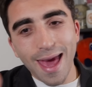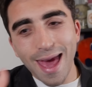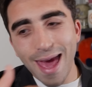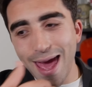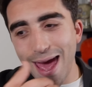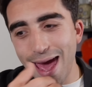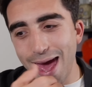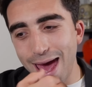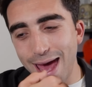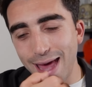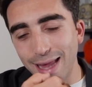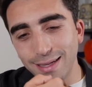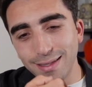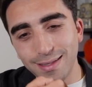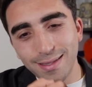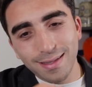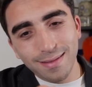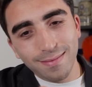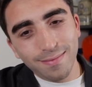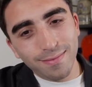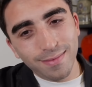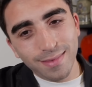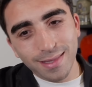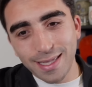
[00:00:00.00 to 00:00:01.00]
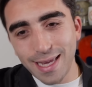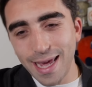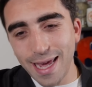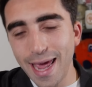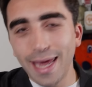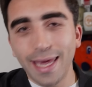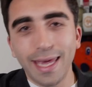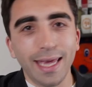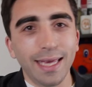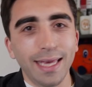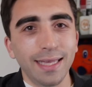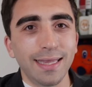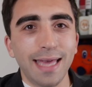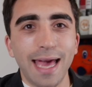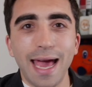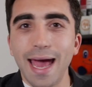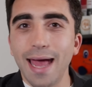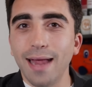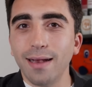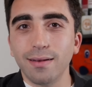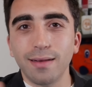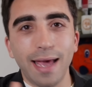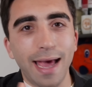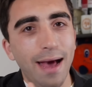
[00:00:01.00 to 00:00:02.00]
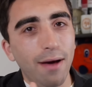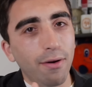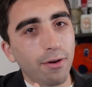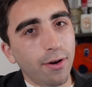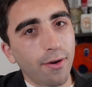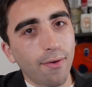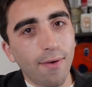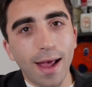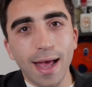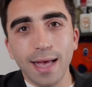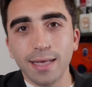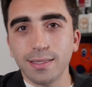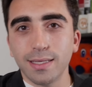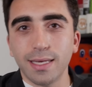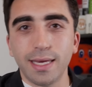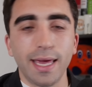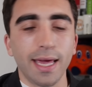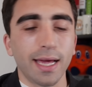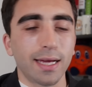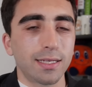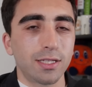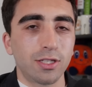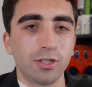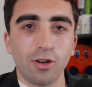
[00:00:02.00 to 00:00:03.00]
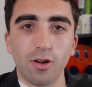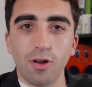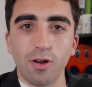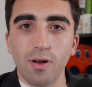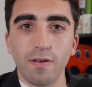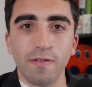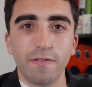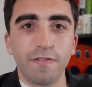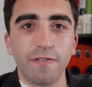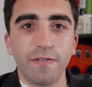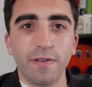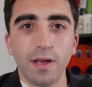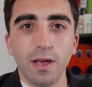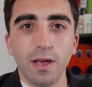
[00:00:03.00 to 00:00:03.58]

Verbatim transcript: and taking that Alcaraz kick serve